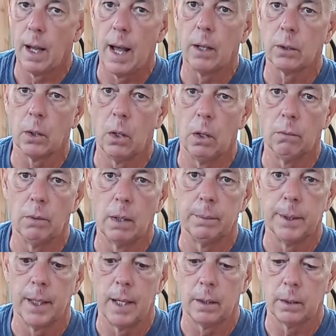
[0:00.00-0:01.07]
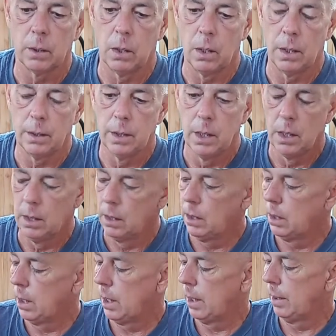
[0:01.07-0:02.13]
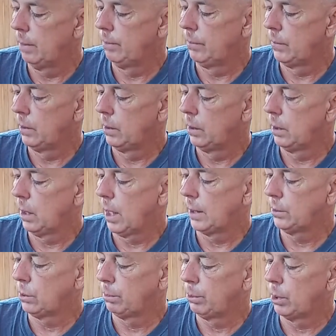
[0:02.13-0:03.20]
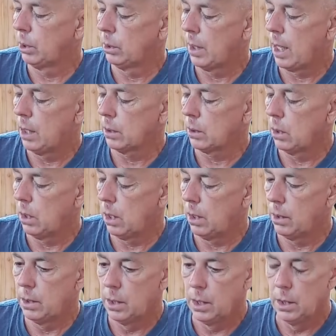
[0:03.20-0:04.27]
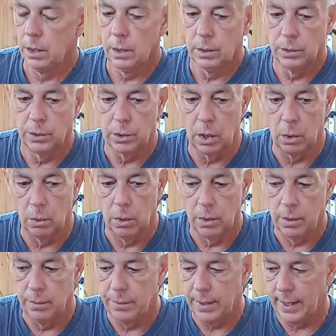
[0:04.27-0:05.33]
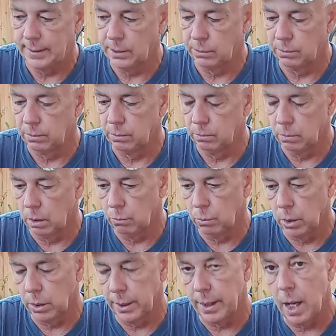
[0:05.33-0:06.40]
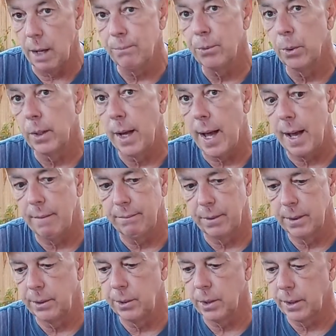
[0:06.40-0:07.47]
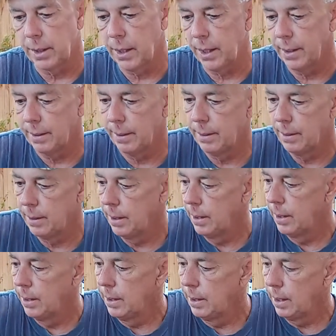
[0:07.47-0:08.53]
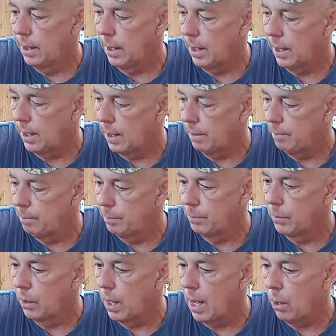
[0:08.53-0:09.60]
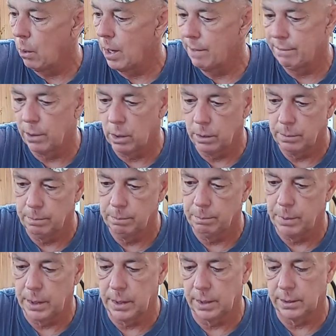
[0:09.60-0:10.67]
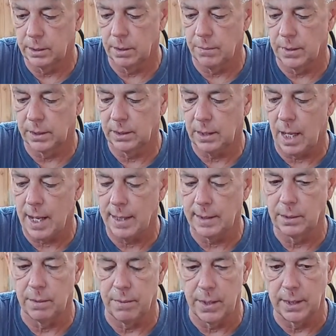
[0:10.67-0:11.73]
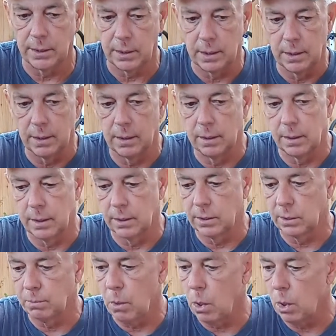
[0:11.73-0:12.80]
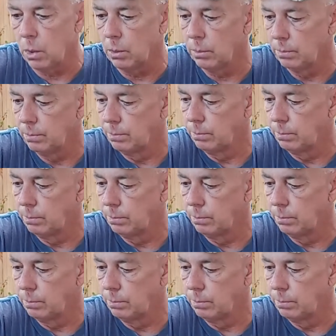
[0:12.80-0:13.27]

alcohol, rubbing alcohol, uh, alcohol. So that's really helpful to have in your kit. Um, however, because of the size of this and the, the small